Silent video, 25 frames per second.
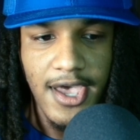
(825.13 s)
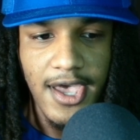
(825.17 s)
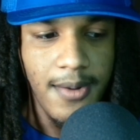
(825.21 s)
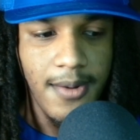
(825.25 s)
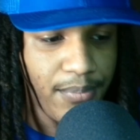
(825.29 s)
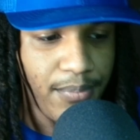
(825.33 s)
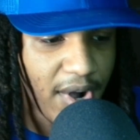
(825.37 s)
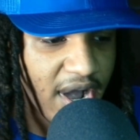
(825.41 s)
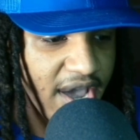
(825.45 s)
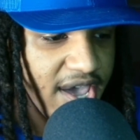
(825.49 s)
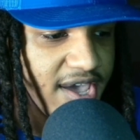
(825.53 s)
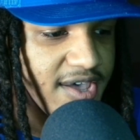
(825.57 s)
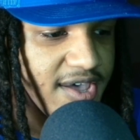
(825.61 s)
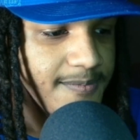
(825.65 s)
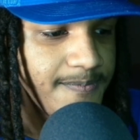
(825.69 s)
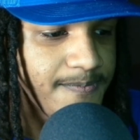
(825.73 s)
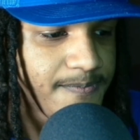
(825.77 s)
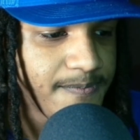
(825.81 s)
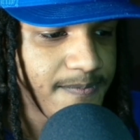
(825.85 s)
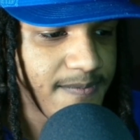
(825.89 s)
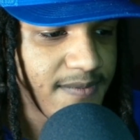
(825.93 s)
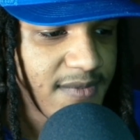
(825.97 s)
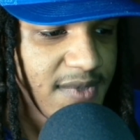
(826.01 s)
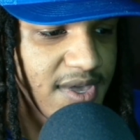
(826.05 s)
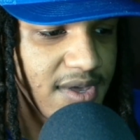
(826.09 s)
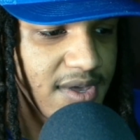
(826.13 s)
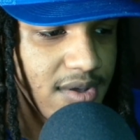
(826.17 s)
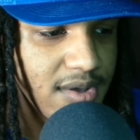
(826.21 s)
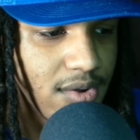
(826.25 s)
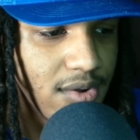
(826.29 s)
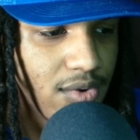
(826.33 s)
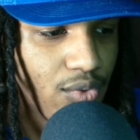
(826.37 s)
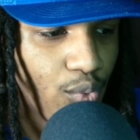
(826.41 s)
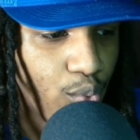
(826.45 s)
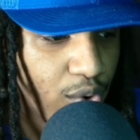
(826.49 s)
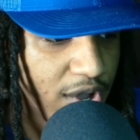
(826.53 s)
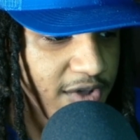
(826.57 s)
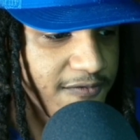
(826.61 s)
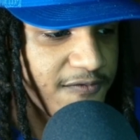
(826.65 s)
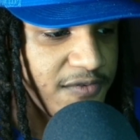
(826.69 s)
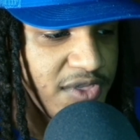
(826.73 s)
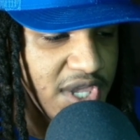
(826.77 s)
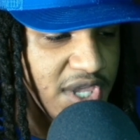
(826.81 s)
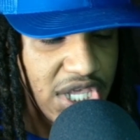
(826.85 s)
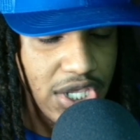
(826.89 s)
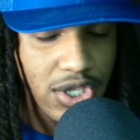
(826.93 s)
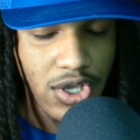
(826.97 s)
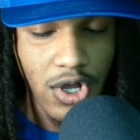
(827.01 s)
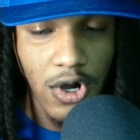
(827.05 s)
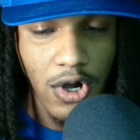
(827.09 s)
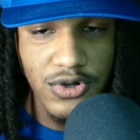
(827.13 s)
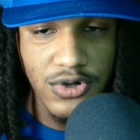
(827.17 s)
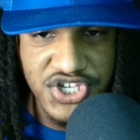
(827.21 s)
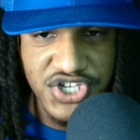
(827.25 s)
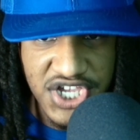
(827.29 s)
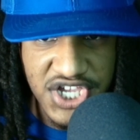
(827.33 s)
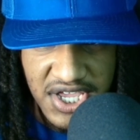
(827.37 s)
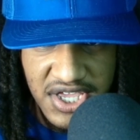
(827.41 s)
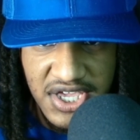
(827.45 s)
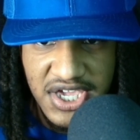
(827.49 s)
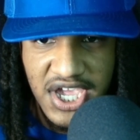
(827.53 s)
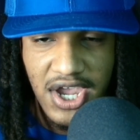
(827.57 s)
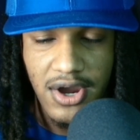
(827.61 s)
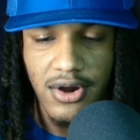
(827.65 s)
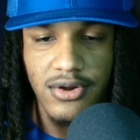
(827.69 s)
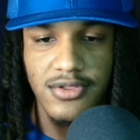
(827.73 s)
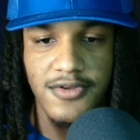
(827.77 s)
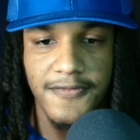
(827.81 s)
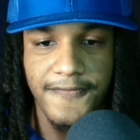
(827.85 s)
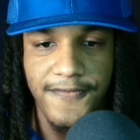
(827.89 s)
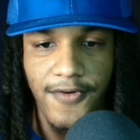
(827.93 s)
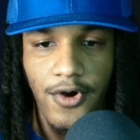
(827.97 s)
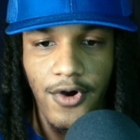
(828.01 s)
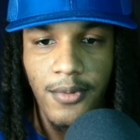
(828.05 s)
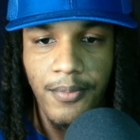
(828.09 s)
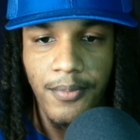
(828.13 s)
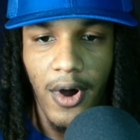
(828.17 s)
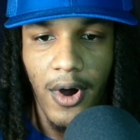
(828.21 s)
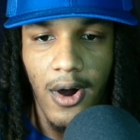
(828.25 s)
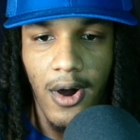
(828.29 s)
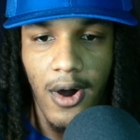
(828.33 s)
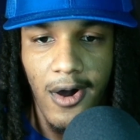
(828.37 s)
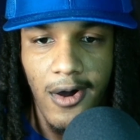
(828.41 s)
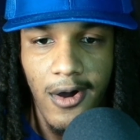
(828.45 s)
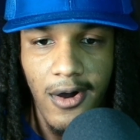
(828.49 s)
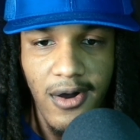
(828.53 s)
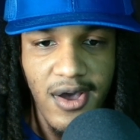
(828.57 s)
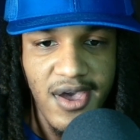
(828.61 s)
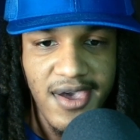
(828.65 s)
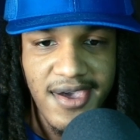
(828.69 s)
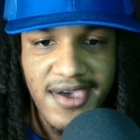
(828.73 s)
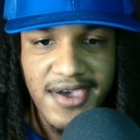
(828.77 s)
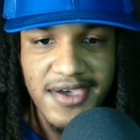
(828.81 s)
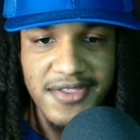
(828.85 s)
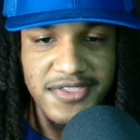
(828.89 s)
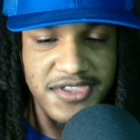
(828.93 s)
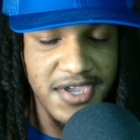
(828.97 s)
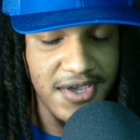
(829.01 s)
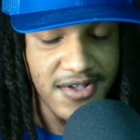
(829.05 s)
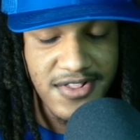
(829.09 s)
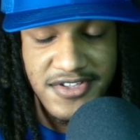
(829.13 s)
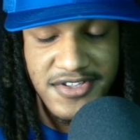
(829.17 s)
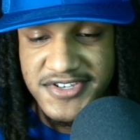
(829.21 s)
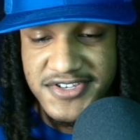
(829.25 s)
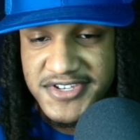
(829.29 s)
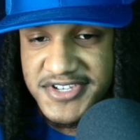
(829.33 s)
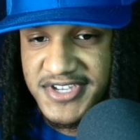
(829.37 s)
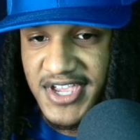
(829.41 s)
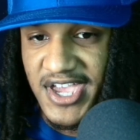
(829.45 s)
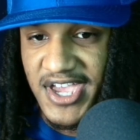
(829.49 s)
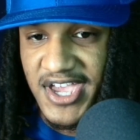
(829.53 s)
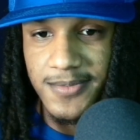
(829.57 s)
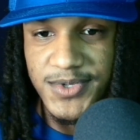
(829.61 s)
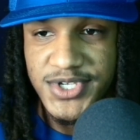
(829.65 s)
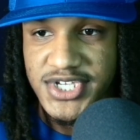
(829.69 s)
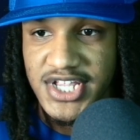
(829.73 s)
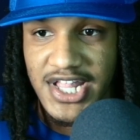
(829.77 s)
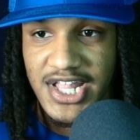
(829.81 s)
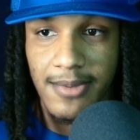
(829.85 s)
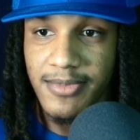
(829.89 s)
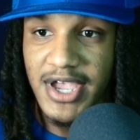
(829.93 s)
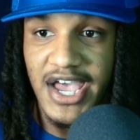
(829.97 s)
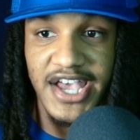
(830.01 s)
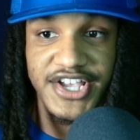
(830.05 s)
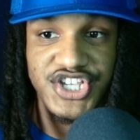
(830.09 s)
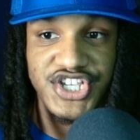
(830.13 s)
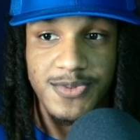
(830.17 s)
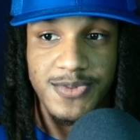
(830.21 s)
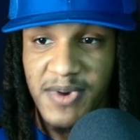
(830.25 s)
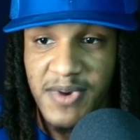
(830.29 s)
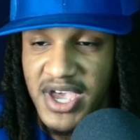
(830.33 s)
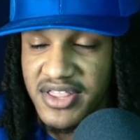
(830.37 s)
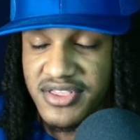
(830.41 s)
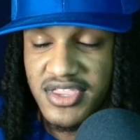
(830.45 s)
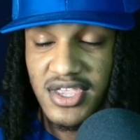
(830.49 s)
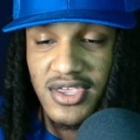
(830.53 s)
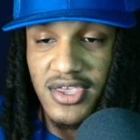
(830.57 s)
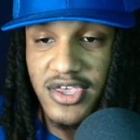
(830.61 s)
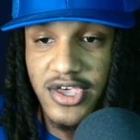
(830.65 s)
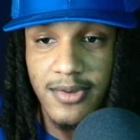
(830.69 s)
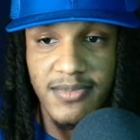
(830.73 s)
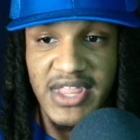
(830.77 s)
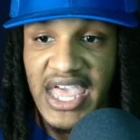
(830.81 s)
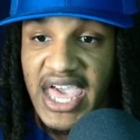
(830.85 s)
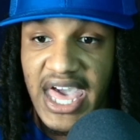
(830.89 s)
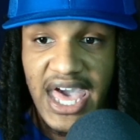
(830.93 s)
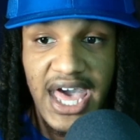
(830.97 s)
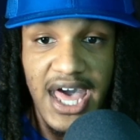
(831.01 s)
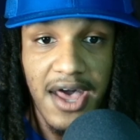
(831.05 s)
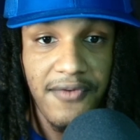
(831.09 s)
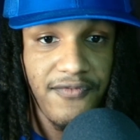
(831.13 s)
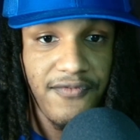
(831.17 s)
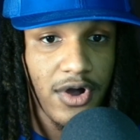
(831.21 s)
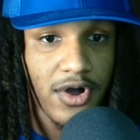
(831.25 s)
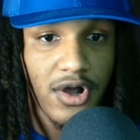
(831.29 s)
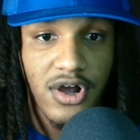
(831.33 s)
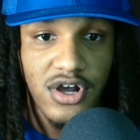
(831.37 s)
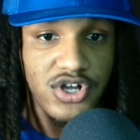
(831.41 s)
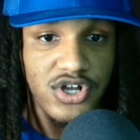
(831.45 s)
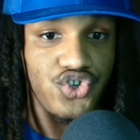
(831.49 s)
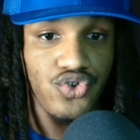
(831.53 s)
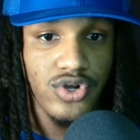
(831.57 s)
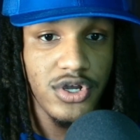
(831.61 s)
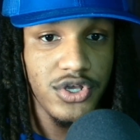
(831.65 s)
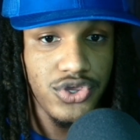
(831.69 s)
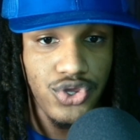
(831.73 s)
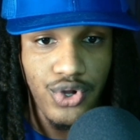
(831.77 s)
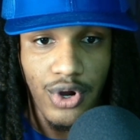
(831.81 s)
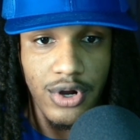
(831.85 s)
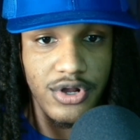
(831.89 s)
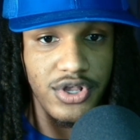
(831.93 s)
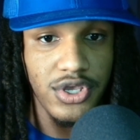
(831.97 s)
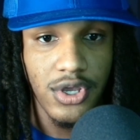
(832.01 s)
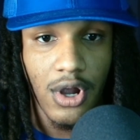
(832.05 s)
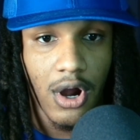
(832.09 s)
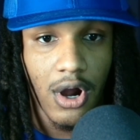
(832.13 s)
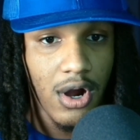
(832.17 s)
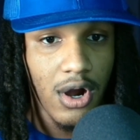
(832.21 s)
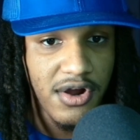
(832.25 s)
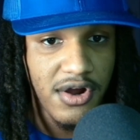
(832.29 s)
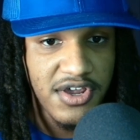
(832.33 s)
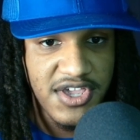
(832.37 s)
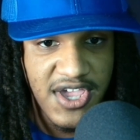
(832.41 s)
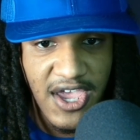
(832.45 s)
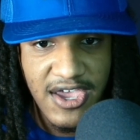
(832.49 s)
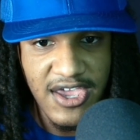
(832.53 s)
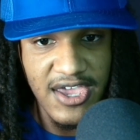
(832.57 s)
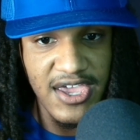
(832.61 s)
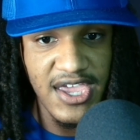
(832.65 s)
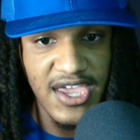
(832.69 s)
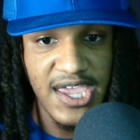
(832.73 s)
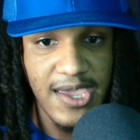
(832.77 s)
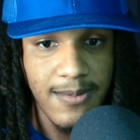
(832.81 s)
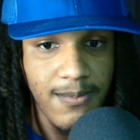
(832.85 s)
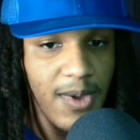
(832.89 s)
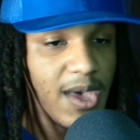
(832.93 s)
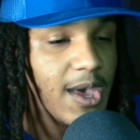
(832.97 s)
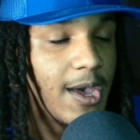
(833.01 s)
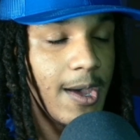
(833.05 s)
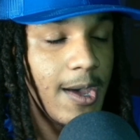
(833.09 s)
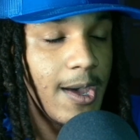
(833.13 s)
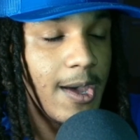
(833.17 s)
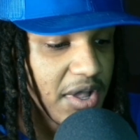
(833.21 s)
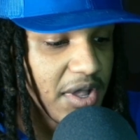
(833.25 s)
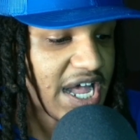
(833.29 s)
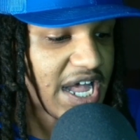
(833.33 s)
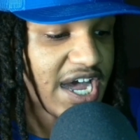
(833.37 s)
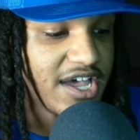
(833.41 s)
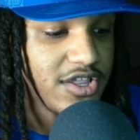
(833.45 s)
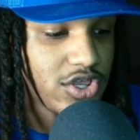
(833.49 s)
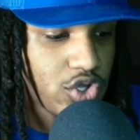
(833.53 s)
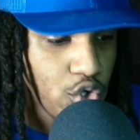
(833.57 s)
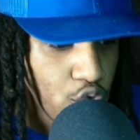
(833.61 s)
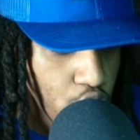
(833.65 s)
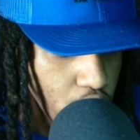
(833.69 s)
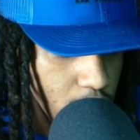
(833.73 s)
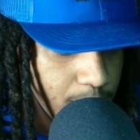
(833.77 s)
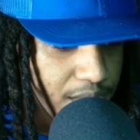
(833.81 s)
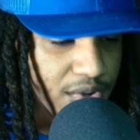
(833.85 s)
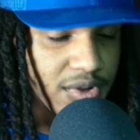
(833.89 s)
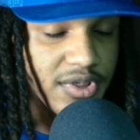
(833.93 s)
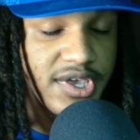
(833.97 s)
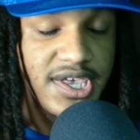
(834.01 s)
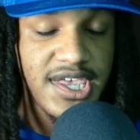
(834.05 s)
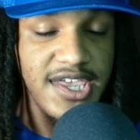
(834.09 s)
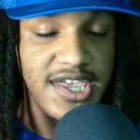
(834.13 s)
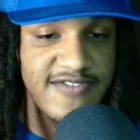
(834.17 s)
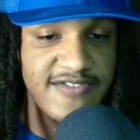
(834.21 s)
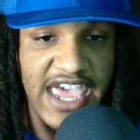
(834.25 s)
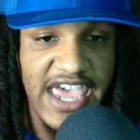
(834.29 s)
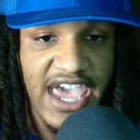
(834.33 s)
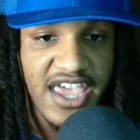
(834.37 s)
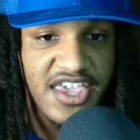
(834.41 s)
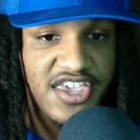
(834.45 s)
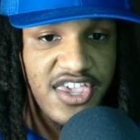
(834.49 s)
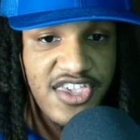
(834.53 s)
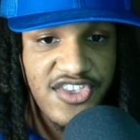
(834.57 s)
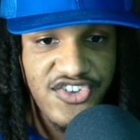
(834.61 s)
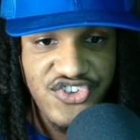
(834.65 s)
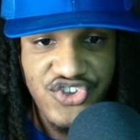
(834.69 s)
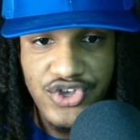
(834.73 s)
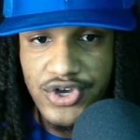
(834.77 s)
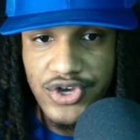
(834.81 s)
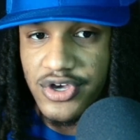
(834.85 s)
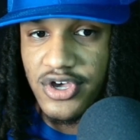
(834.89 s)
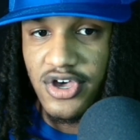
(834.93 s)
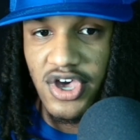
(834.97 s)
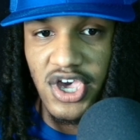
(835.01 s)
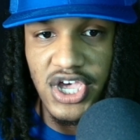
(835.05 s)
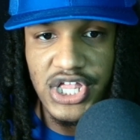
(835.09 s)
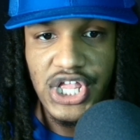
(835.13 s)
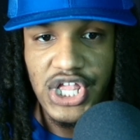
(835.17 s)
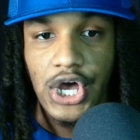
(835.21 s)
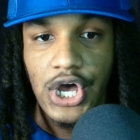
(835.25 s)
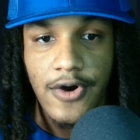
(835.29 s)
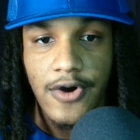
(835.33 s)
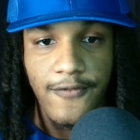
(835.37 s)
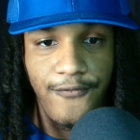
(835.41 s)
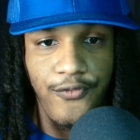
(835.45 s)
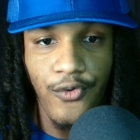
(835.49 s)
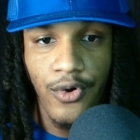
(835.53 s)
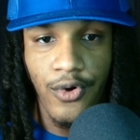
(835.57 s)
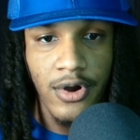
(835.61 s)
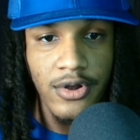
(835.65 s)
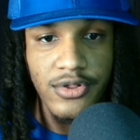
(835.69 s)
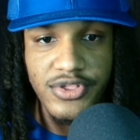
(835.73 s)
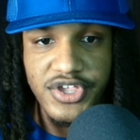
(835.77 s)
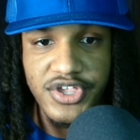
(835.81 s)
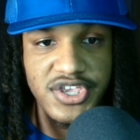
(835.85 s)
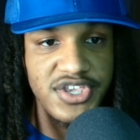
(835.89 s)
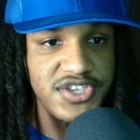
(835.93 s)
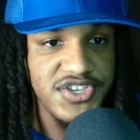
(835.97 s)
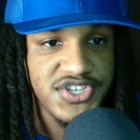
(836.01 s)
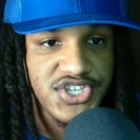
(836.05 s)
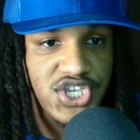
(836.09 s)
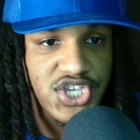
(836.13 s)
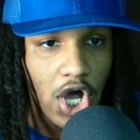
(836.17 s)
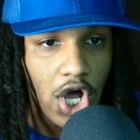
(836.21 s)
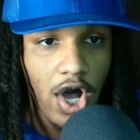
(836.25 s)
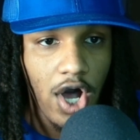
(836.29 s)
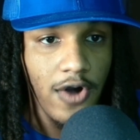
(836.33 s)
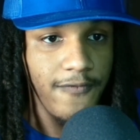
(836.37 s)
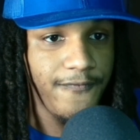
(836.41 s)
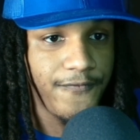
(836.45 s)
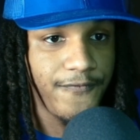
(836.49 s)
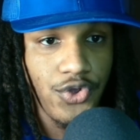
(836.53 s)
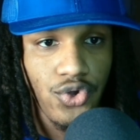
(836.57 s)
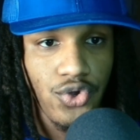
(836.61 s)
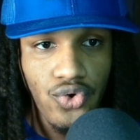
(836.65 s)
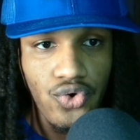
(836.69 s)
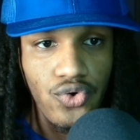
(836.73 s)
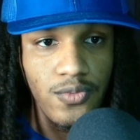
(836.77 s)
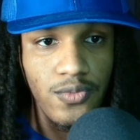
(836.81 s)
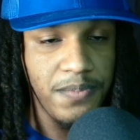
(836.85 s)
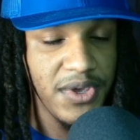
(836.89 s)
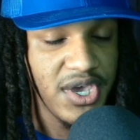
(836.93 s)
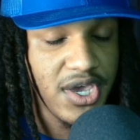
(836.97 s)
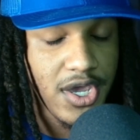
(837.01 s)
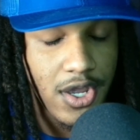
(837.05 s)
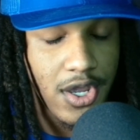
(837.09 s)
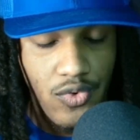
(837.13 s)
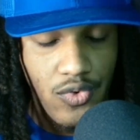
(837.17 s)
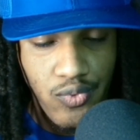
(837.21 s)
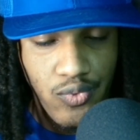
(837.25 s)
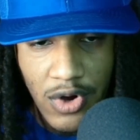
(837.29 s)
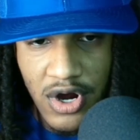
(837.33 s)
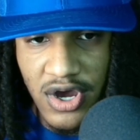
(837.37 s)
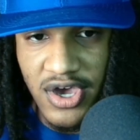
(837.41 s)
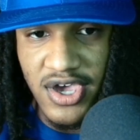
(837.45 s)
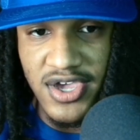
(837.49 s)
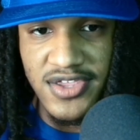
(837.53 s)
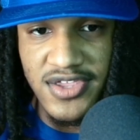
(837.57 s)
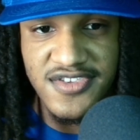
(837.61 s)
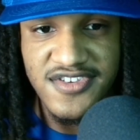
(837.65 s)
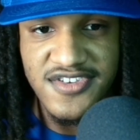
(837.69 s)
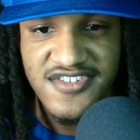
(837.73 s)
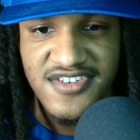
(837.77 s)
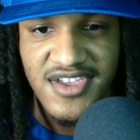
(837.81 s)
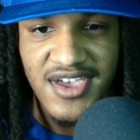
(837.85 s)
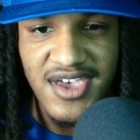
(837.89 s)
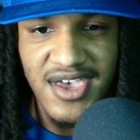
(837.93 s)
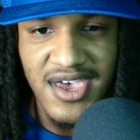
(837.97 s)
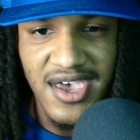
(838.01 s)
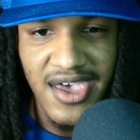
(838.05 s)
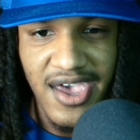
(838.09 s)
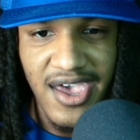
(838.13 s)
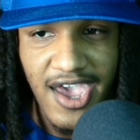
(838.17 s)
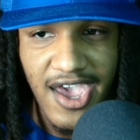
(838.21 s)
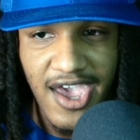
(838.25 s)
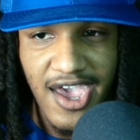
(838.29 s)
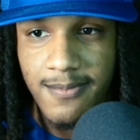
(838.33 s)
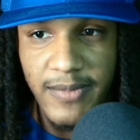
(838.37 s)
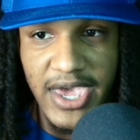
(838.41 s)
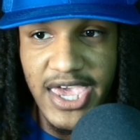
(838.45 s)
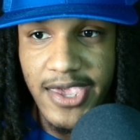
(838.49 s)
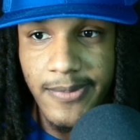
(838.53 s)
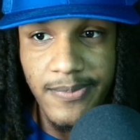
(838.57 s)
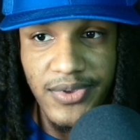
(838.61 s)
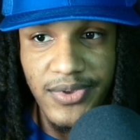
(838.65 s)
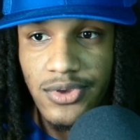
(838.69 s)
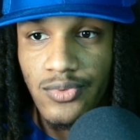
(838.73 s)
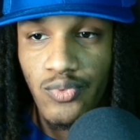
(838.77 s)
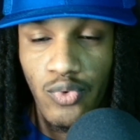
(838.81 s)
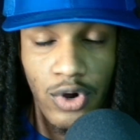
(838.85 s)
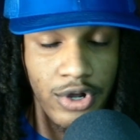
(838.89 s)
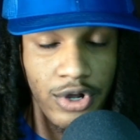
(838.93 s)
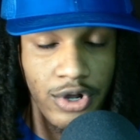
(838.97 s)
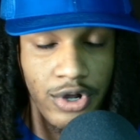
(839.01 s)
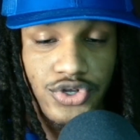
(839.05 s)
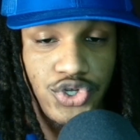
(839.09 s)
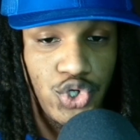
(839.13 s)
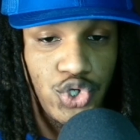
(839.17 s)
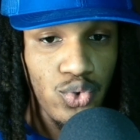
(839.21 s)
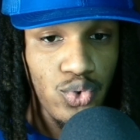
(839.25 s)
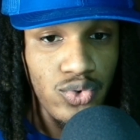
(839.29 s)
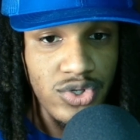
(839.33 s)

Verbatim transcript: But with Nico taking care of the football, Dylan Sampson, I'm not expecting him to have a 130 yard game, but I do believe that he's good for at least a few big runs and maybe one or two